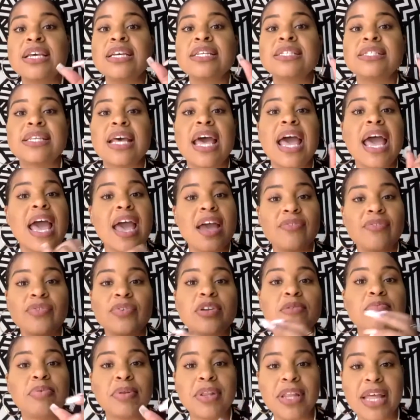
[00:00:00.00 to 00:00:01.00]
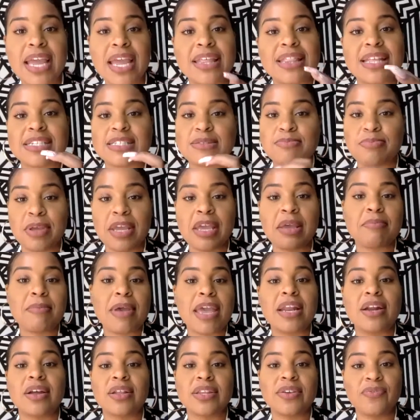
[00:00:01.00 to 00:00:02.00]
to every play that's being made
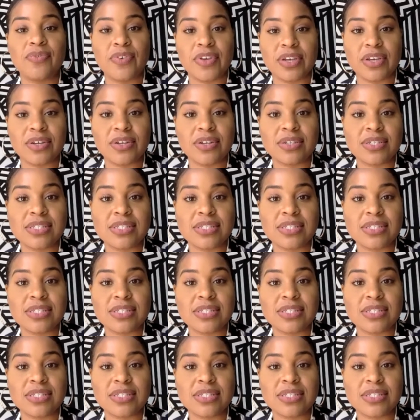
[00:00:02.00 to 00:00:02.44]
on the field.